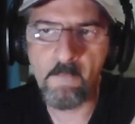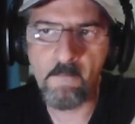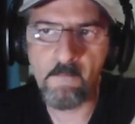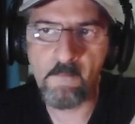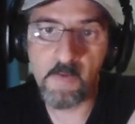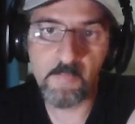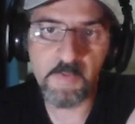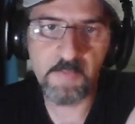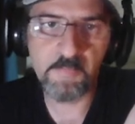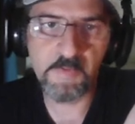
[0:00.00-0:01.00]
I'm gonna
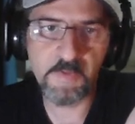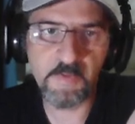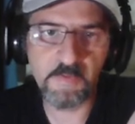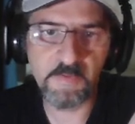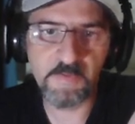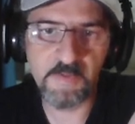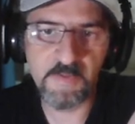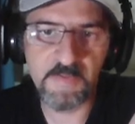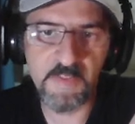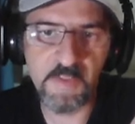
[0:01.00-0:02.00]
play
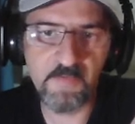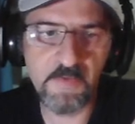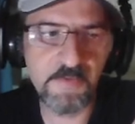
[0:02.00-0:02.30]
Xavier.